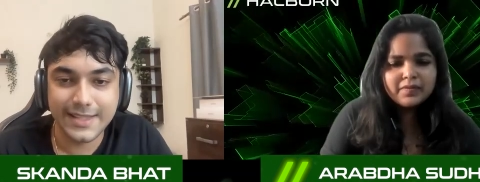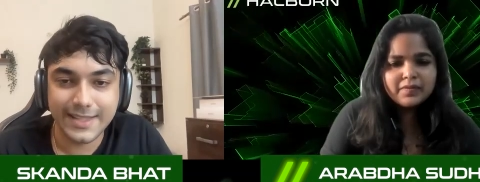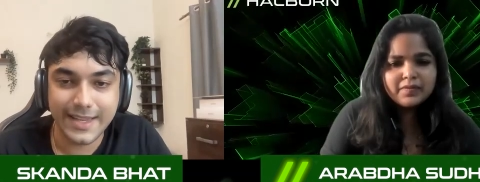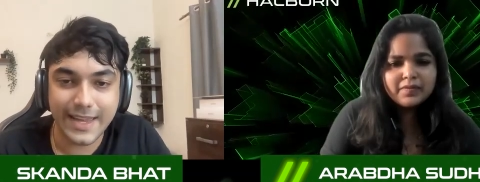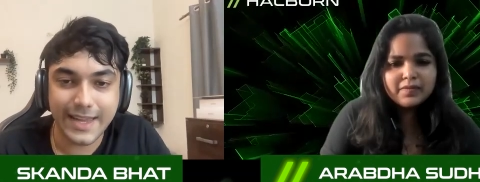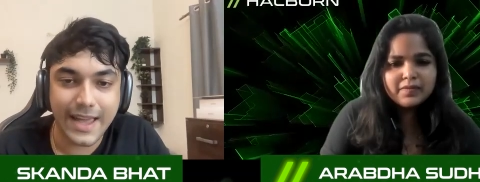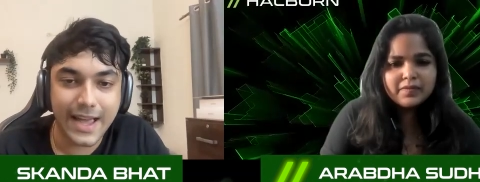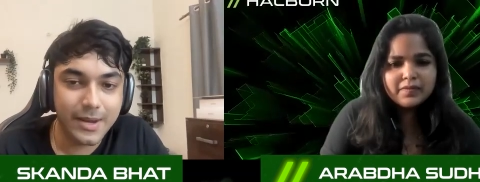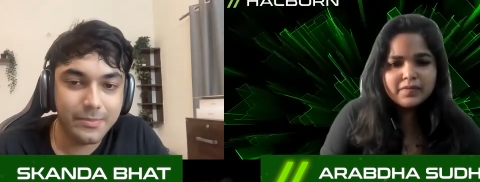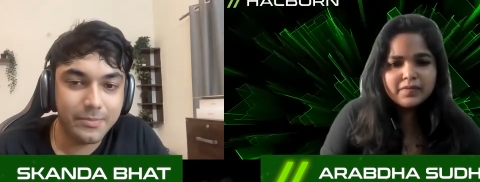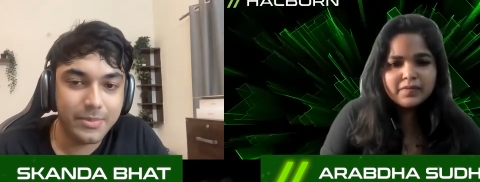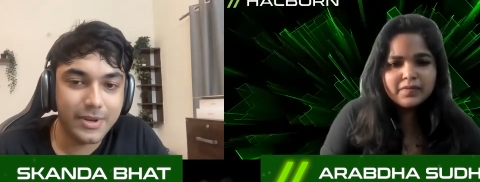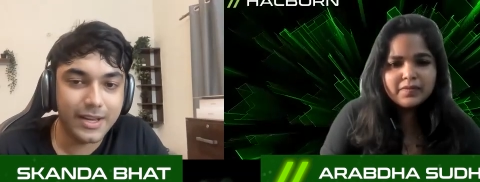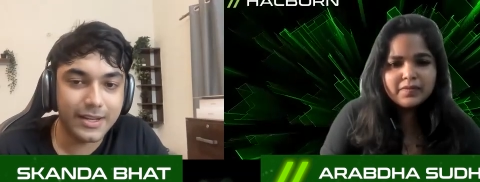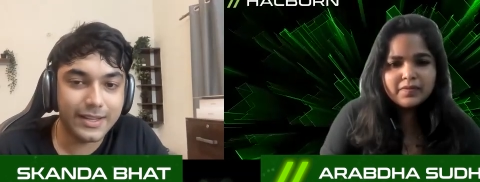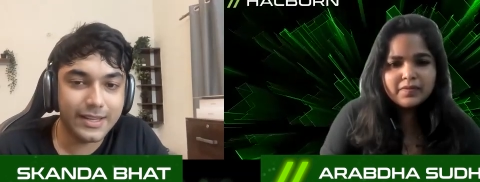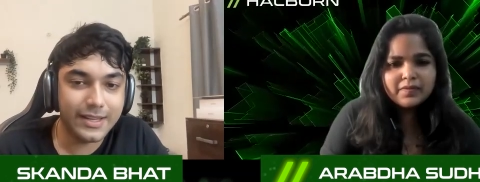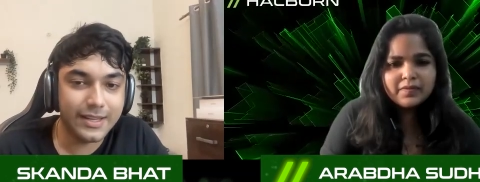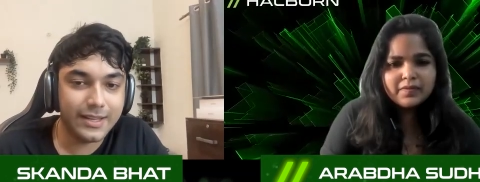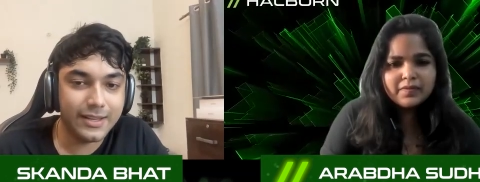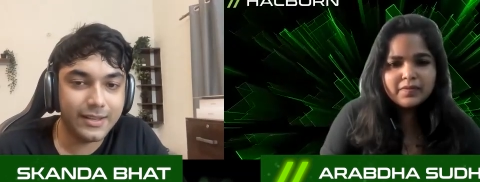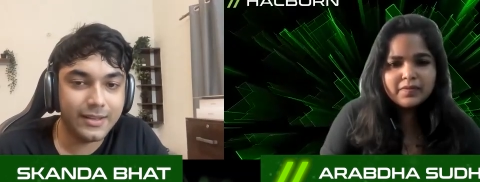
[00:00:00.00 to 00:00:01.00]
Speaker 1: CI
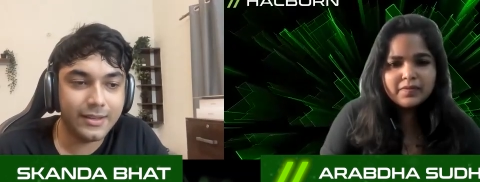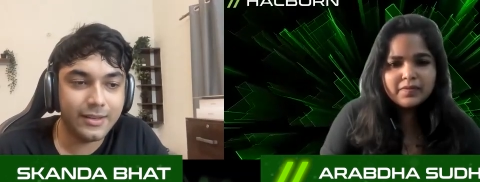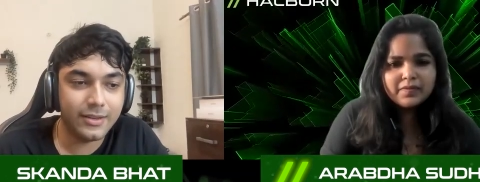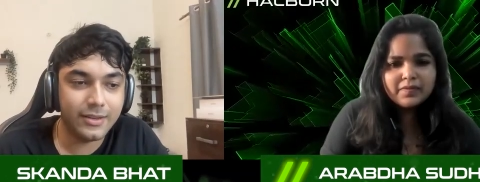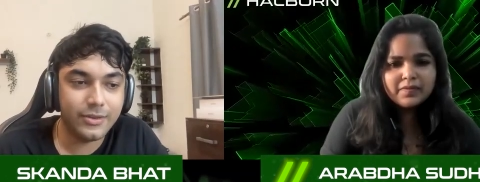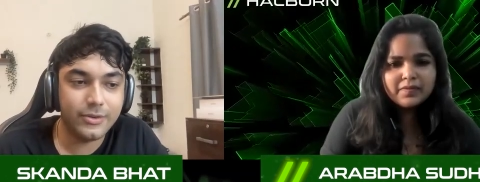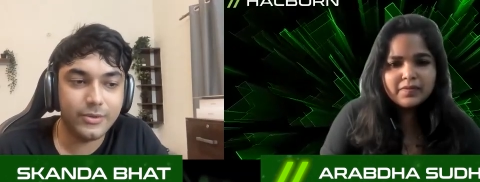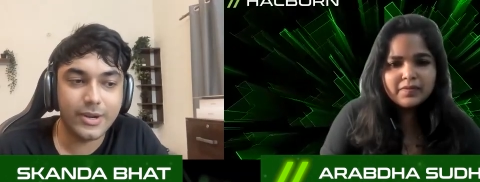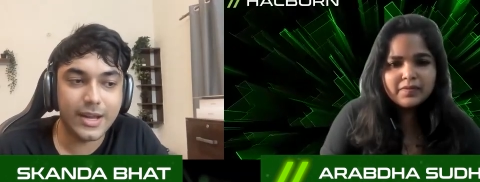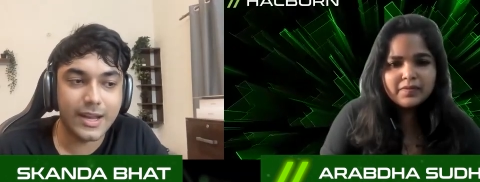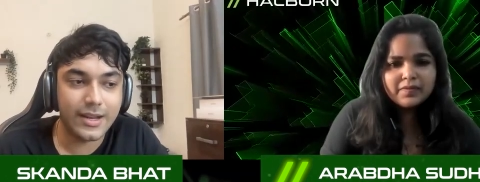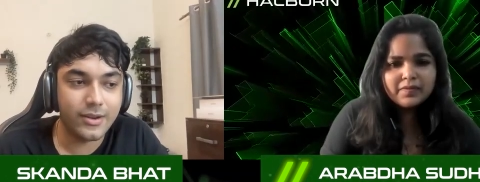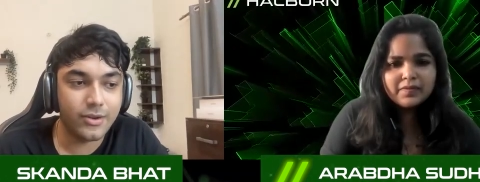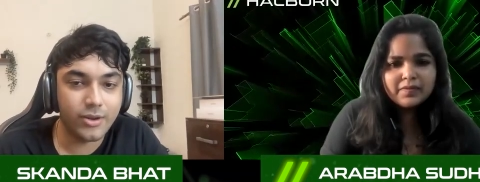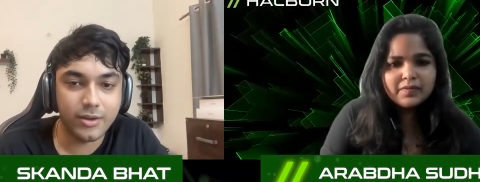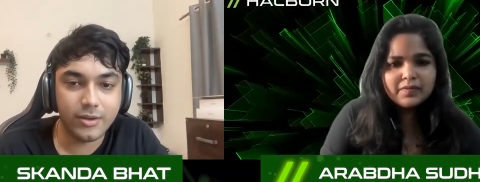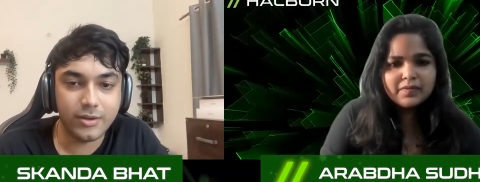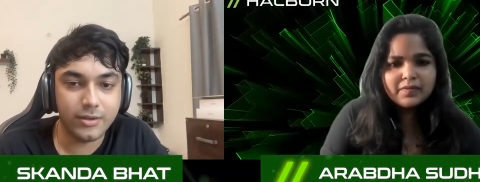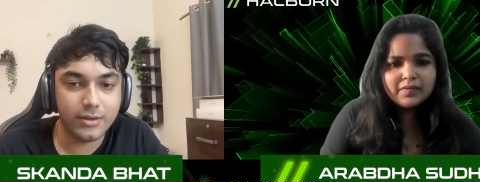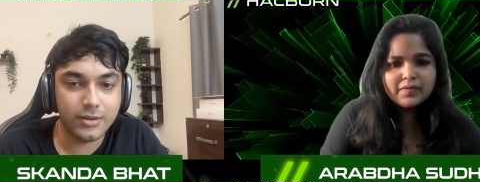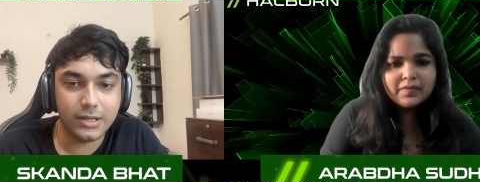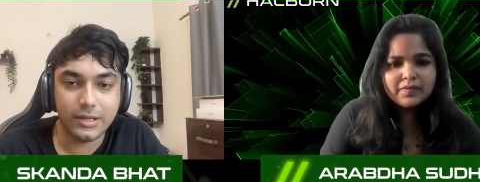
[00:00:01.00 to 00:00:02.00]
plugged in. You run
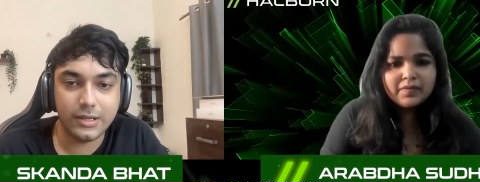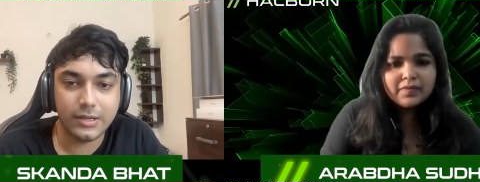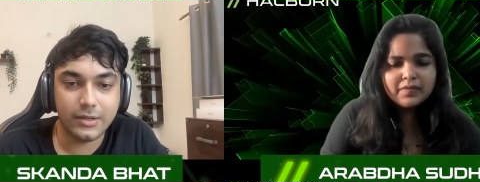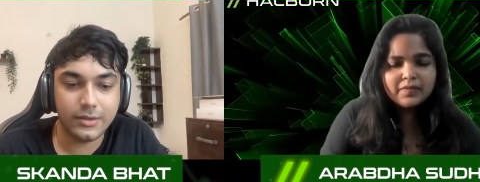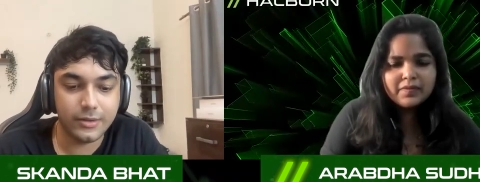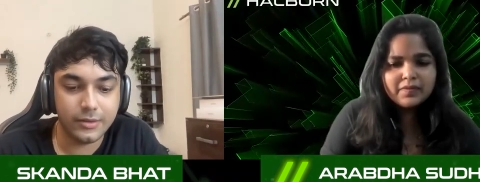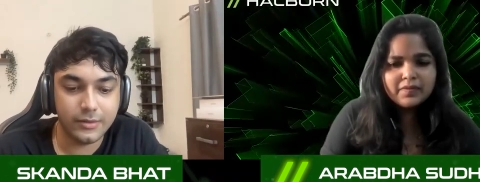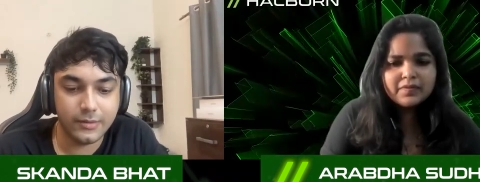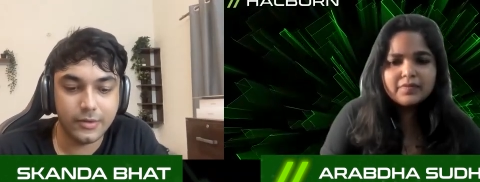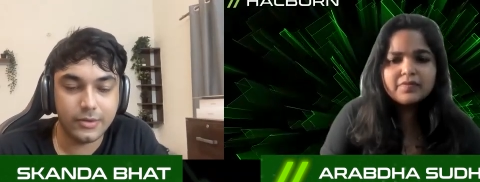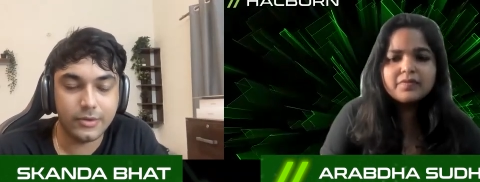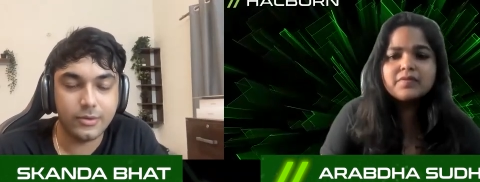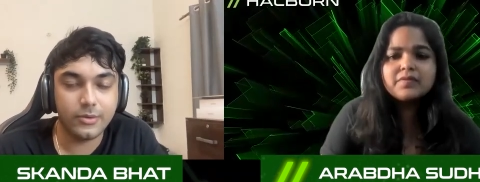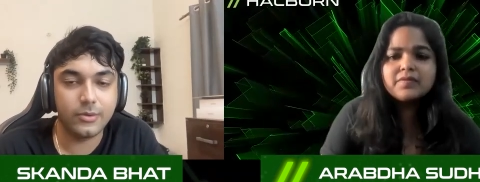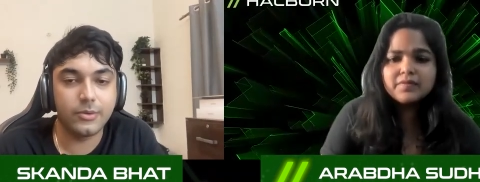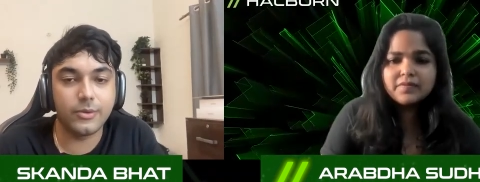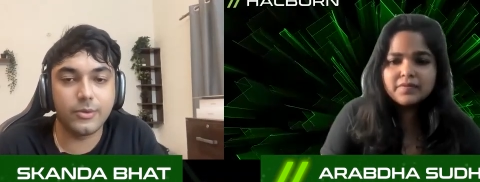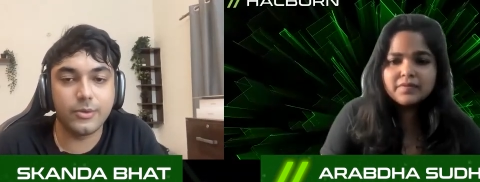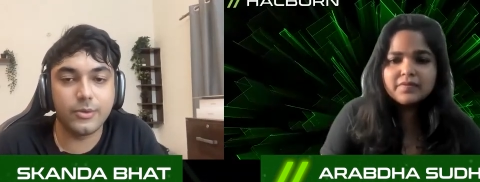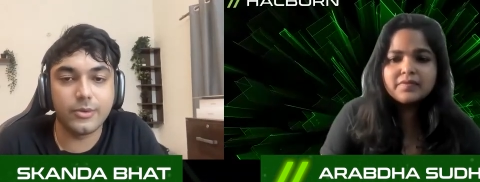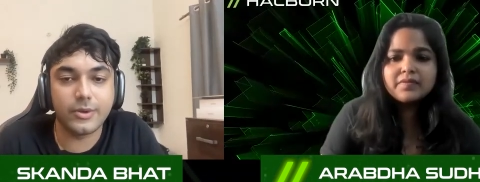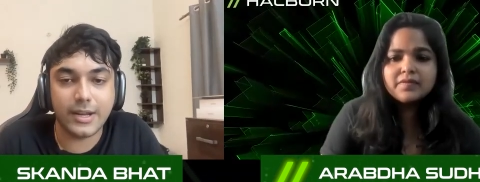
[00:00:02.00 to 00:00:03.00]
all you know
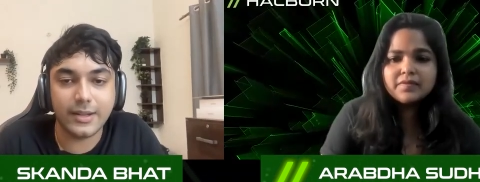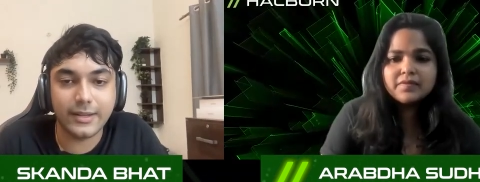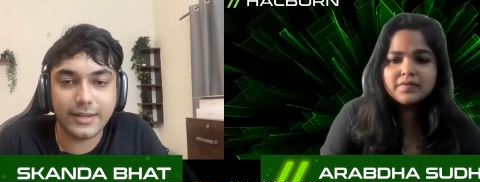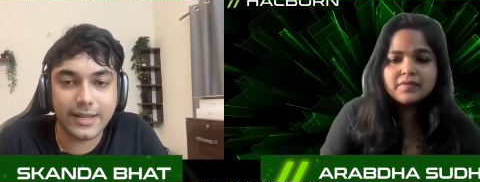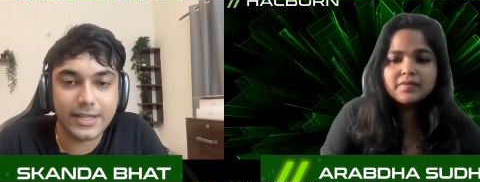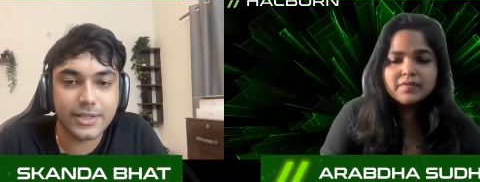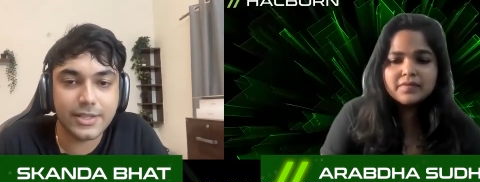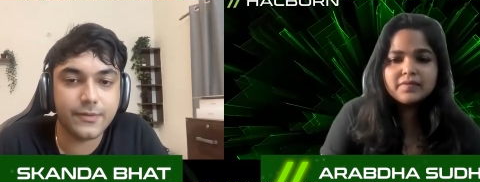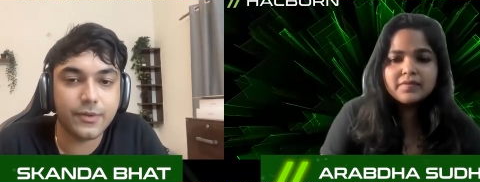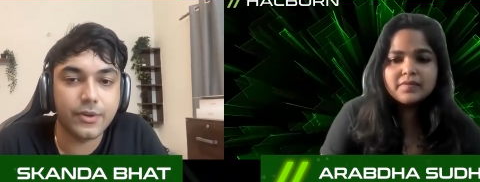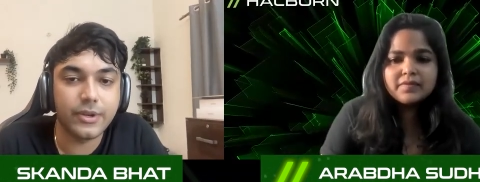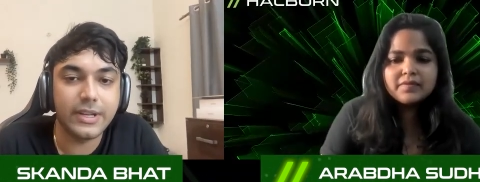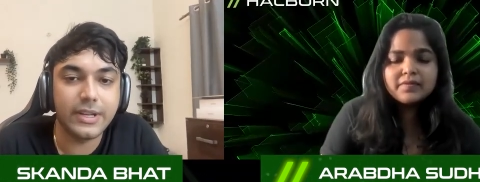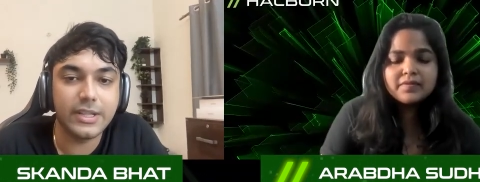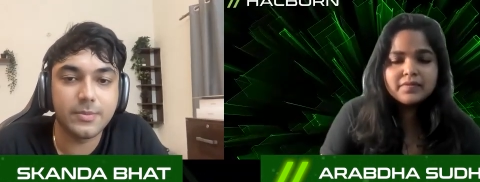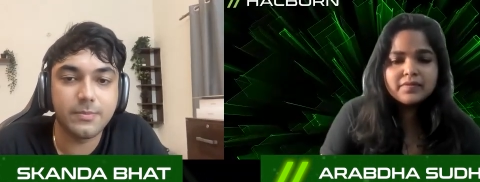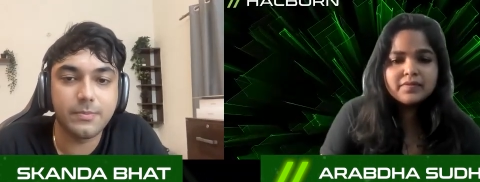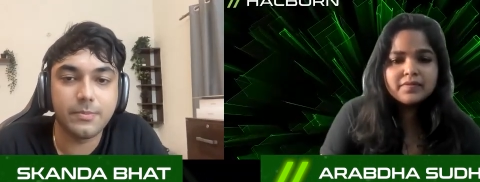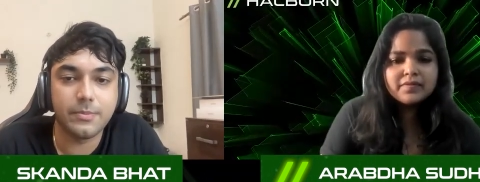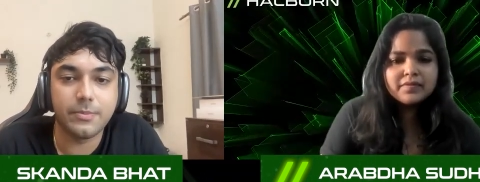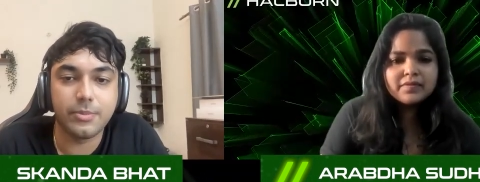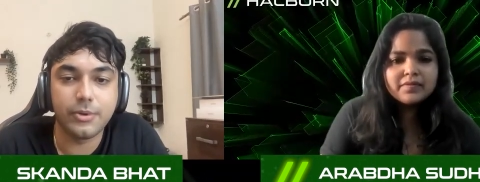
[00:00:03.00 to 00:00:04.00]
you run tests for each